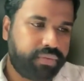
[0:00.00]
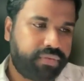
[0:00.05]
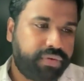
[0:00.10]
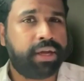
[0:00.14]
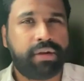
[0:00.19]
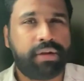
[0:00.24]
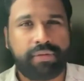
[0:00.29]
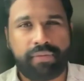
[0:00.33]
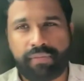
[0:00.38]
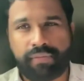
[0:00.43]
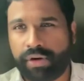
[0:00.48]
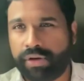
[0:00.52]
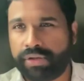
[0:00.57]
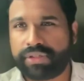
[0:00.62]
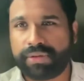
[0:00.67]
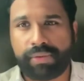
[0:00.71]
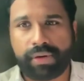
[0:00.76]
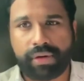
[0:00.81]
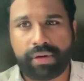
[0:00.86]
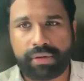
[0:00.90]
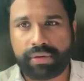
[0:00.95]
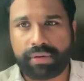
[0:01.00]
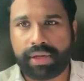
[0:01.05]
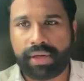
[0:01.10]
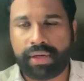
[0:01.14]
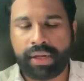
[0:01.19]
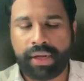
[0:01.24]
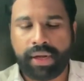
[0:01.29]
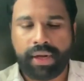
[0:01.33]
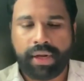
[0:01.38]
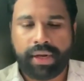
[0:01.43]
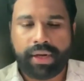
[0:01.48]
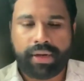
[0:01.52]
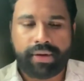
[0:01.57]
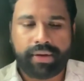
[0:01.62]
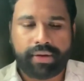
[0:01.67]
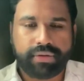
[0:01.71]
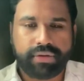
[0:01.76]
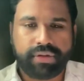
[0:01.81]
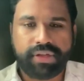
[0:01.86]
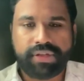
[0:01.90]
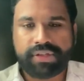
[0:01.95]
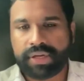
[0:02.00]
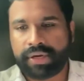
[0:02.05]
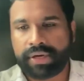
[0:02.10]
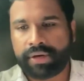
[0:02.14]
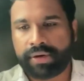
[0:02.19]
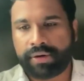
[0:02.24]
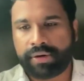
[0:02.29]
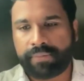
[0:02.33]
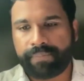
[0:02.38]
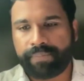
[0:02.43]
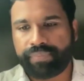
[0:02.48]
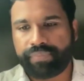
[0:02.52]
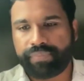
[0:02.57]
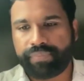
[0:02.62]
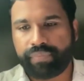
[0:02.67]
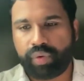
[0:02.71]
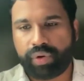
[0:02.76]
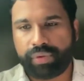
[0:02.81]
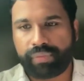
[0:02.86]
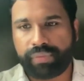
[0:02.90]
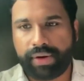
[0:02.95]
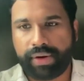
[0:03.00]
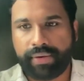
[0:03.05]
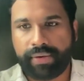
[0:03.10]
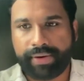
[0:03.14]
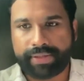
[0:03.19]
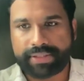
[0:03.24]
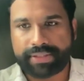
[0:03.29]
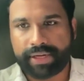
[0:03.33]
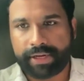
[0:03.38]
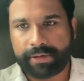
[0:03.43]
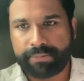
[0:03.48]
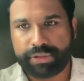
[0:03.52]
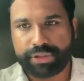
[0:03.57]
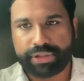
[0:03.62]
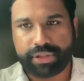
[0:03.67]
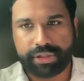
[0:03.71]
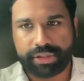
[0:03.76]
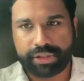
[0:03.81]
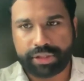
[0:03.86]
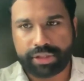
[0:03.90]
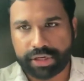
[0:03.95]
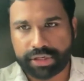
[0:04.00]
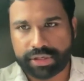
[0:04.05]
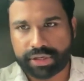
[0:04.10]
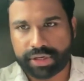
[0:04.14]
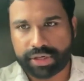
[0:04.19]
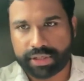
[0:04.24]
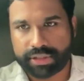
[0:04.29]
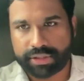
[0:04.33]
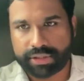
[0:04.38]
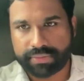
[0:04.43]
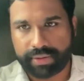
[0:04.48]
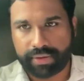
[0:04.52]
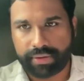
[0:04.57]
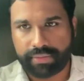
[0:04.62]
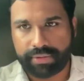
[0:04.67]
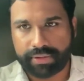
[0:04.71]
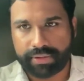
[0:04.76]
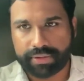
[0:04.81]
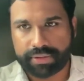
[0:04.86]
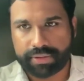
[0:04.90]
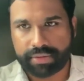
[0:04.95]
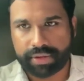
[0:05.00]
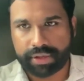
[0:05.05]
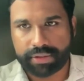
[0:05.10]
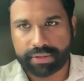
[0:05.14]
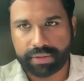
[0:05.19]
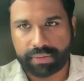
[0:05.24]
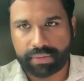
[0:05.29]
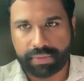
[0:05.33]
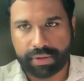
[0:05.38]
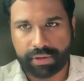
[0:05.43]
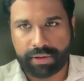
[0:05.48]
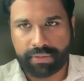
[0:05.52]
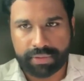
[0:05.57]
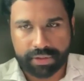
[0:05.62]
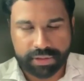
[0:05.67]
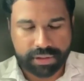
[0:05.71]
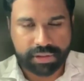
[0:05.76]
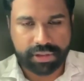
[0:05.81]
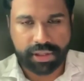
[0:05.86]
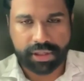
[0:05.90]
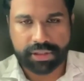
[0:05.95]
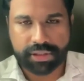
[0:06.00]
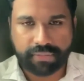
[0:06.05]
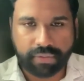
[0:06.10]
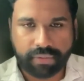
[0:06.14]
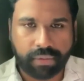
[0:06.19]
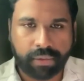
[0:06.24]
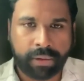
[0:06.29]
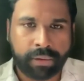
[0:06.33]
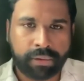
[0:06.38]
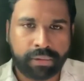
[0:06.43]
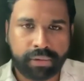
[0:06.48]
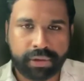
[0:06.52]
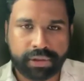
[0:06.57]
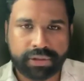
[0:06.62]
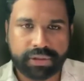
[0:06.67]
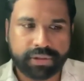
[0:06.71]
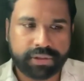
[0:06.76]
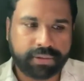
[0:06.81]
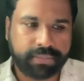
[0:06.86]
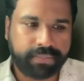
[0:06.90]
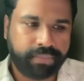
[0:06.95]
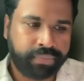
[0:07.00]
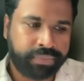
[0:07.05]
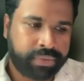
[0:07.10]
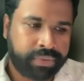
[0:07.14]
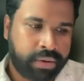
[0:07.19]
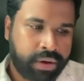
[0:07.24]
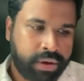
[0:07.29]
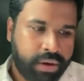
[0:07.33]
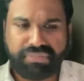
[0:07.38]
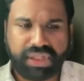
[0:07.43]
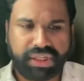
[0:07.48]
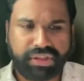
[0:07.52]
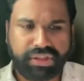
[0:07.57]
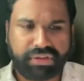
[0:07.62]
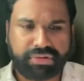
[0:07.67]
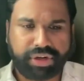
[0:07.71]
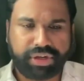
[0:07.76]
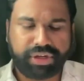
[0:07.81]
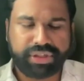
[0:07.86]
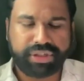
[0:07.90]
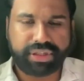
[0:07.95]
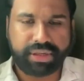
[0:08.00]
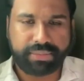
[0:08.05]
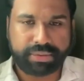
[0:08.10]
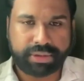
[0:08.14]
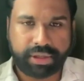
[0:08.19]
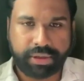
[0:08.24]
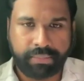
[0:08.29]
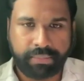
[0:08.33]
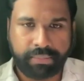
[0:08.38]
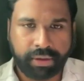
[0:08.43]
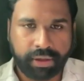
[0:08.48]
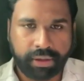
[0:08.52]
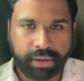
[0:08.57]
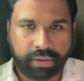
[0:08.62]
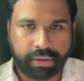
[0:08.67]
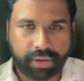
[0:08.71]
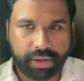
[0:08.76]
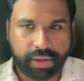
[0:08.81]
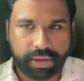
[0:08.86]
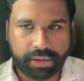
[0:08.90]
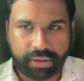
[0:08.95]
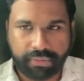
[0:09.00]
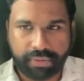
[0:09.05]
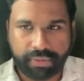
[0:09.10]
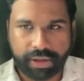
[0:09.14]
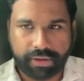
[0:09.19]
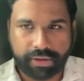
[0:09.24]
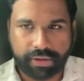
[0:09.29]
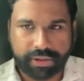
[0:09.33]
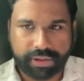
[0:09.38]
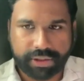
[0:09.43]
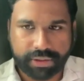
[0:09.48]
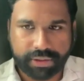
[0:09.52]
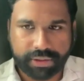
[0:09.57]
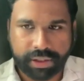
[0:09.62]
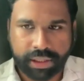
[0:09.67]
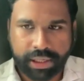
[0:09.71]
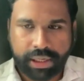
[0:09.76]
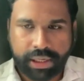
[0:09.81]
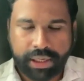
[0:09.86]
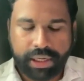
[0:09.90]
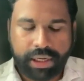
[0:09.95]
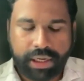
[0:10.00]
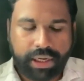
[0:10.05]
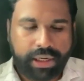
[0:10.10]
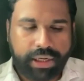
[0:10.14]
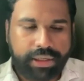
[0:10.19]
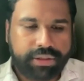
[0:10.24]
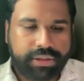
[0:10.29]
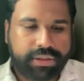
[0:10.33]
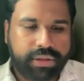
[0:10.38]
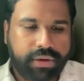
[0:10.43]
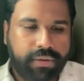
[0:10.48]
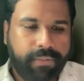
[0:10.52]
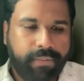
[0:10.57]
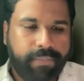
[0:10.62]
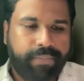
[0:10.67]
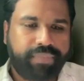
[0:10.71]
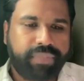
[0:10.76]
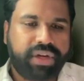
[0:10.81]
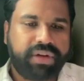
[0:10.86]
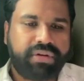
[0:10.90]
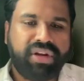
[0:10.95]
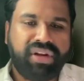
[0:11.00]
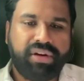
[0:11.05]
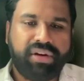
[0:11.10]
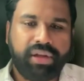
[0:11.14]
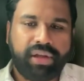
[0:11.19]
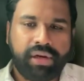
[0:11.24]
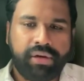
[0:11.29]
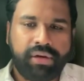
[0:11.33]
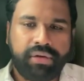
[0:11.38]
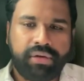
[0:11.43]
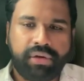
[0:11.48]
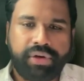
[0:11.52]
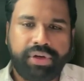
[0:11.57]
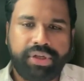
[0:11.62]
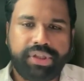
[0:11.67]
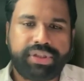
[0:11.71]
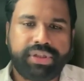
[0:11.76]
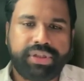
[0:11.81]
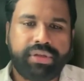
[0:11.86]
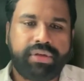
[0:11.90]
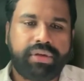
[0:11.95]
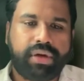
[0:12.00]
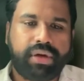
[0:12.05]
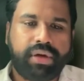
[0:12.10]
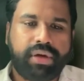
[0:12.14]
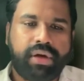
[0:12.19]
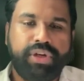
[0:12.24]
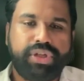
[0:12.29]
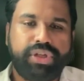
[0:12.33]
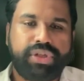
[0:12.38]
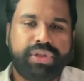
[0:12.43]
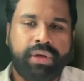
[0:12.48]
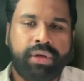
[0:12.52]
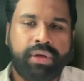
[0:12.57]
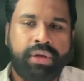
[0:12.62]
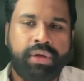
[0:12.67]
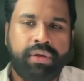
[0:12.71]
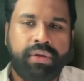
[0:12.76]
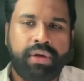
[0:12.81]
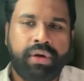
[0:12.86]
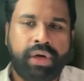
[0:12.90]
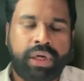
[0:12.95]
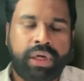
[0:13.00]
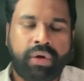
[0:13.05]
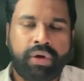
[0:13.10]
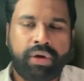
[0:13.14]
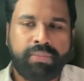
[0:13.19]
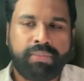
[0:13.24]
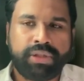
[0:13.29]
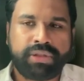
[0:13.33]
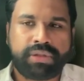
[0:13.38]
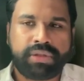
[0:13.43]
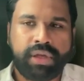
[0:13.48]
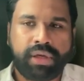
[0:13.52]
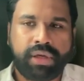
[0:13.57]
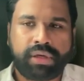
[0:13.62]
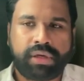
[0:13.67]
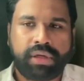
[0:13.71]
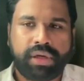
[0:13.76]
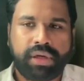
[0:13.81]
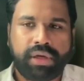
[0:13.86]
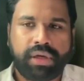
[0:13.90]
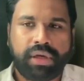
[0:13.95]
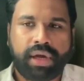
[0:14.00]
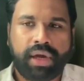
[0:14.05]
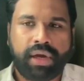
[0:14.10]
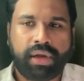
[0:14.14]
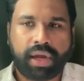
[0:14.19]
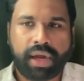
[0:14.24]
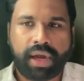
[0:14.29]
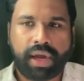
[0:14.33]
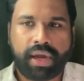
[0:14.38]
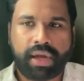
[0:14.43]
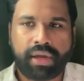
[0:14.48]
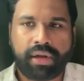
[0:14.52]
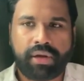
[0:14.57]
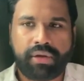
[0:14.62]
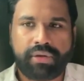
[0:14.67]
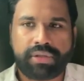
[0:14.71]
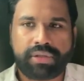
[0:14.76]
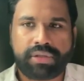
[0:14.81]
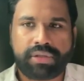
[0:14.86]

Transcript: Again, very similar to that. So these are what we call as admission discharge transfer events, right? So when event starts flowing into our system, that triggers upstream data quality validation. So technical integration, initially the requirements that I had